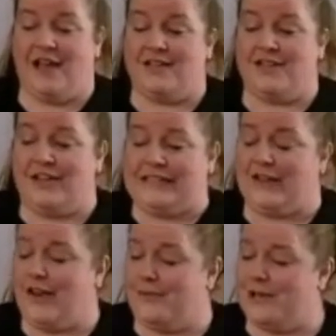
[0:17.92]
Tonight
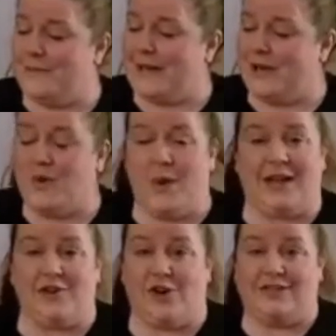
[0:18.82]
I'm going to make a
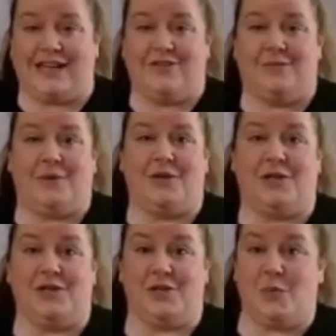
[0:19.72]
quick cocktail. I'm only
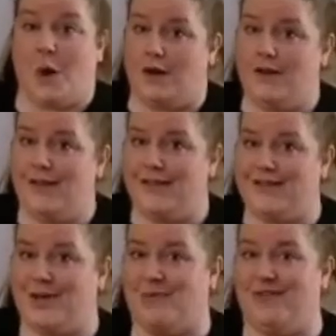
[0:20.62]
going to do one this
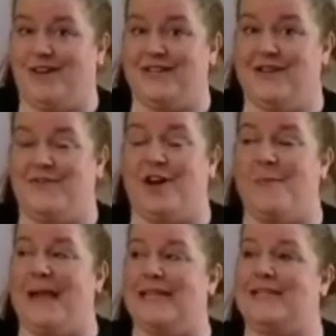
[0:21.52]
time around, and I've
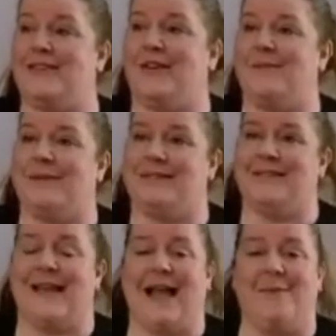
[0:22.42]
come inside because
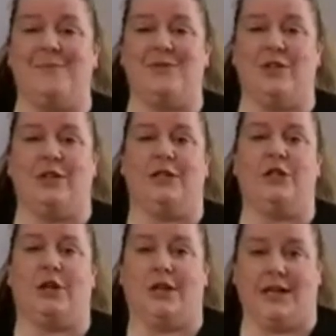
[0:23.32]
it's absolutely
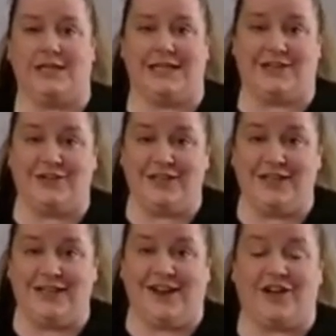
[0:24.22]
chucking it down.
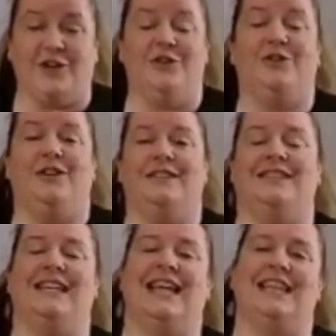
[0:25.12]
I know you guys are
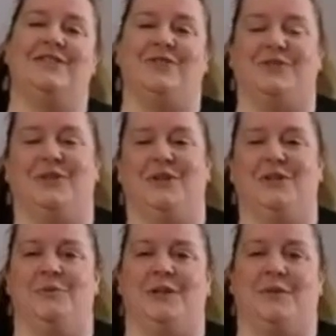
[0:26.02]
seeing this on your
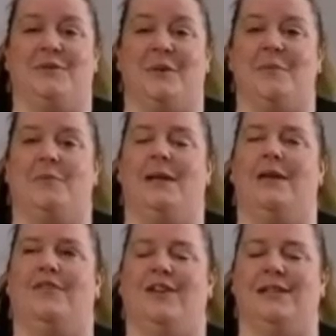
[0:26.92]
YouTube channel, so it might be
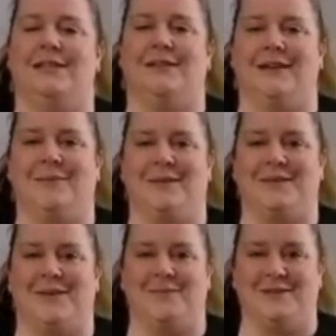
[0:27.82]
lovely and sunny by the
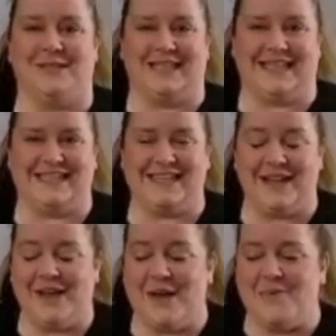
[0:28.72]
time you see this.
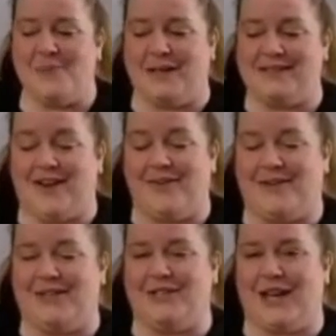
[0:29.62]
But I'm
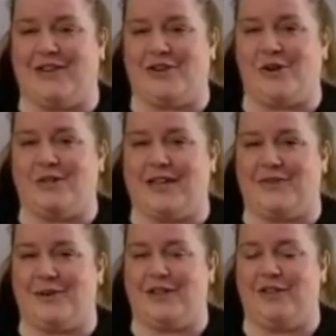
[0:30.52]
going to share a
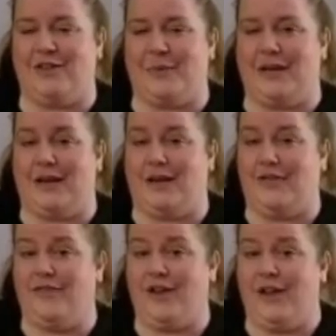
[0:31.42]
cocktail with you that we
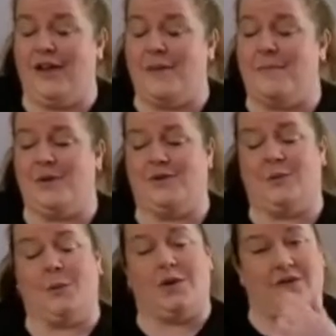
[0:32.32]
love
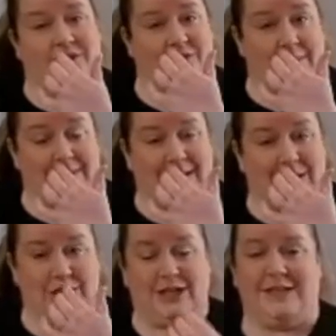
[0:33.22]
using one of our fabulous
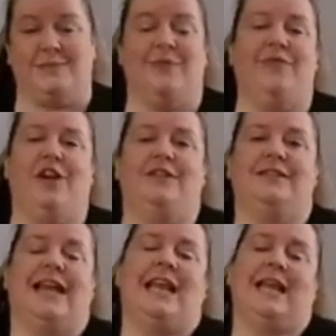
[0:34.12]
gins. But
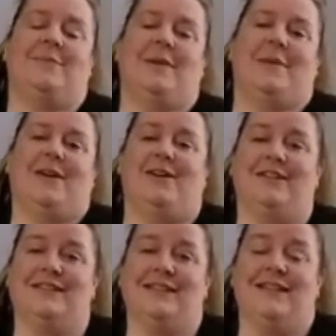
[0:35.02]
first, a little bit about
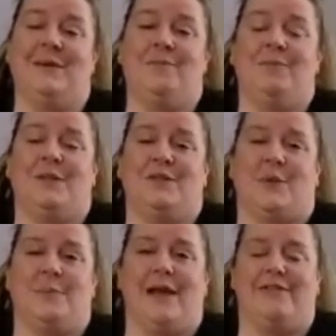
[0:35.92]
us.
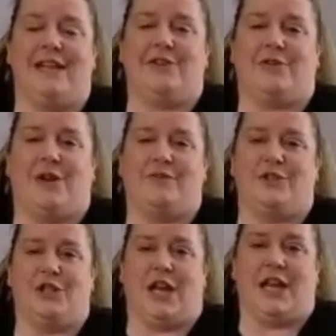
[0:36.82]
So Perryley
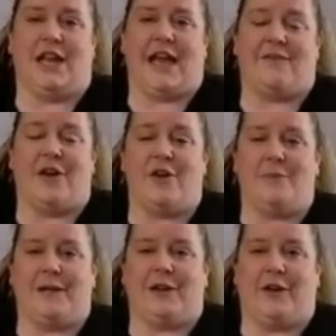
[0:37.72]
Craft Gin have only
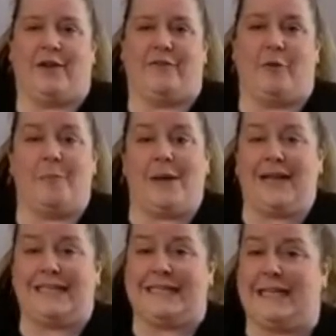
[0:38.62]
been going for about
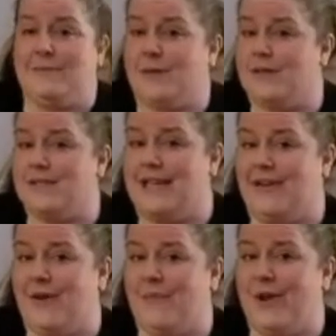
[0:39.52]
18 months
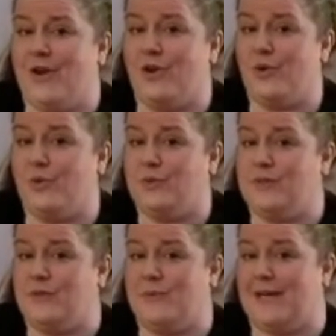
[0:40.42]
now, and we are
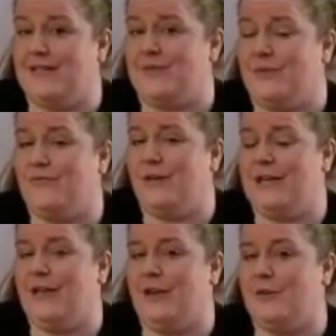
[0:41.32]
Coulston based, so we're
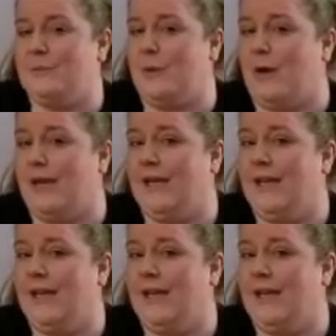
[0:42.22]
really close by.